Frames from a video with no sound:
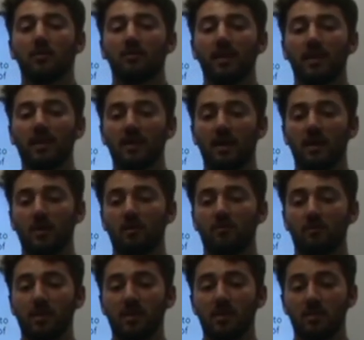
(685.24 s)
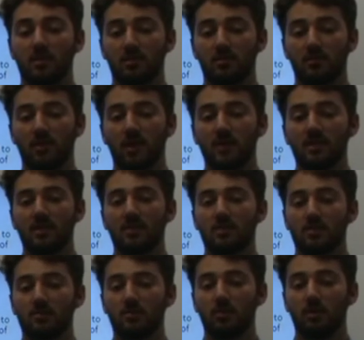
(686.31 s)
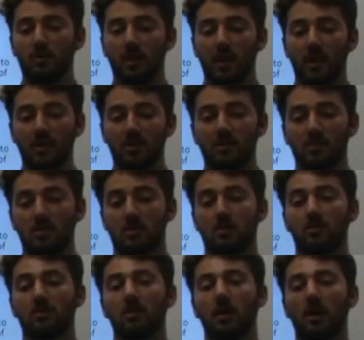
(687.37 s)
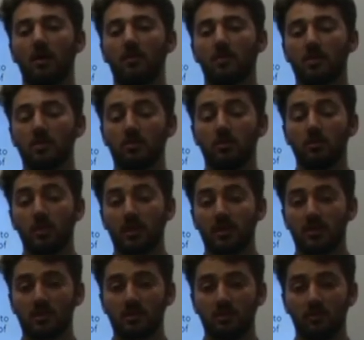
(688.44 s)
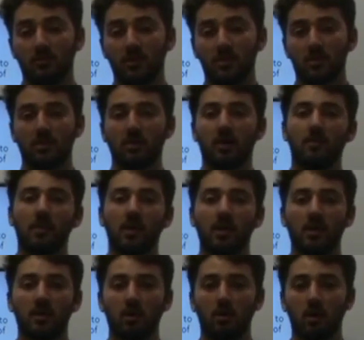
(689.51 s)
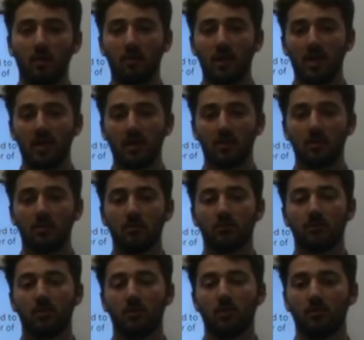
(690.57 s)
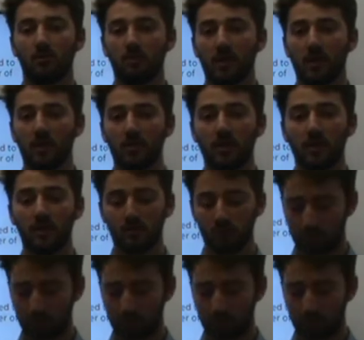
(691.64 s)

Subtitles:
They can, however, be divided into smaller parts. The smallest division can be 1 million of a Bitcoin.